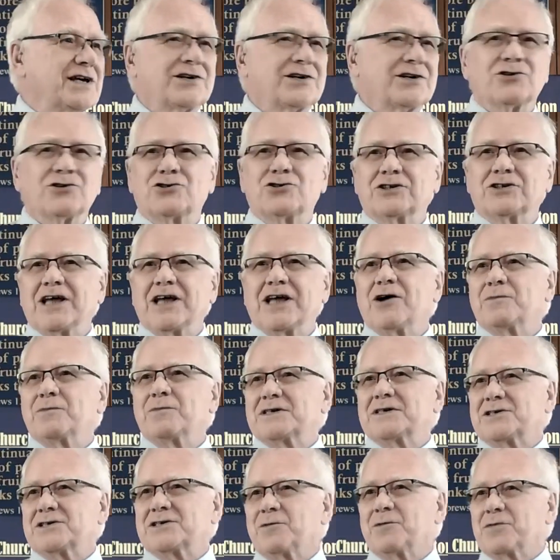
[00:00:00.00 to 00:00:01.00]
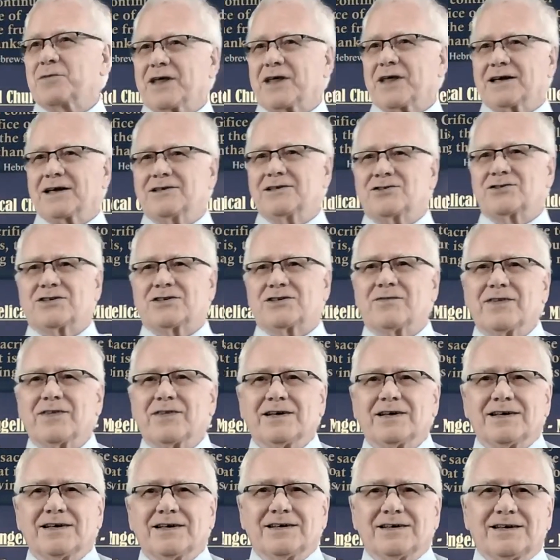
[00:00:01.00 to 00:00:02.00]
could you tell me some things?
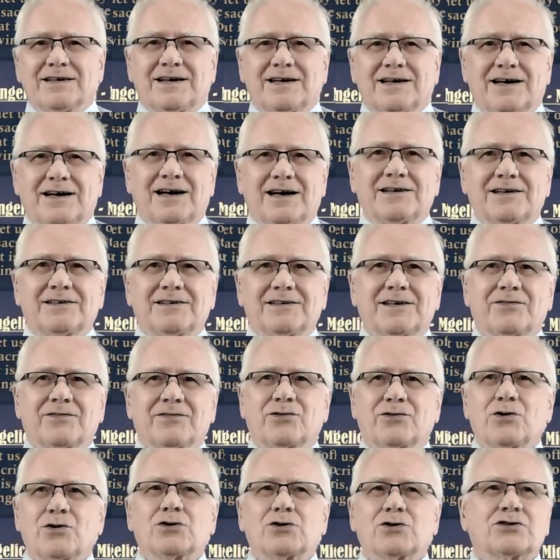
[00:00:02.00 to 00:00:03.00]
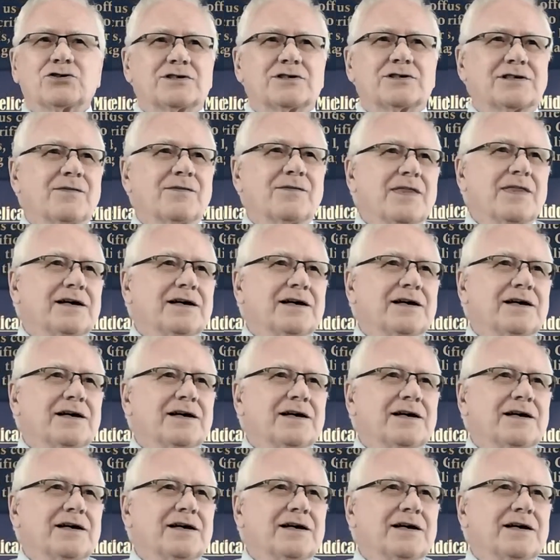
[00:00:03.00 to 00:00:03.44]
And of course,